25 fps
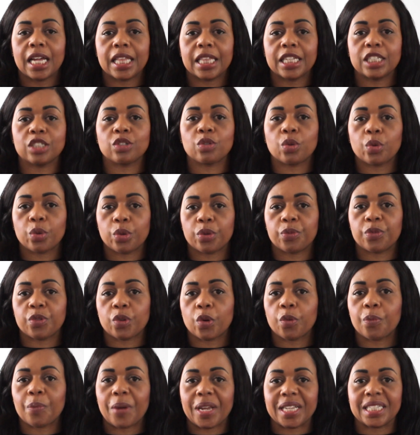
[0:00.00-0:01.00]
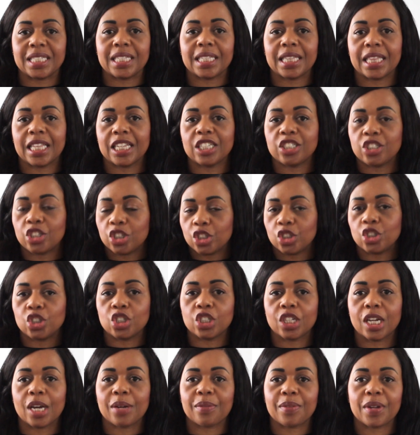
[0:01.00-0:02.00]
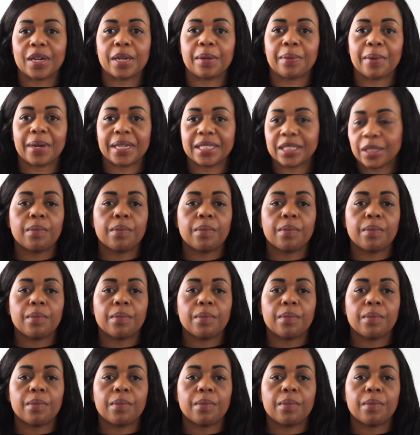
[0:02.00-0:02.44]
These are all the sort of basic things that you should have anyway.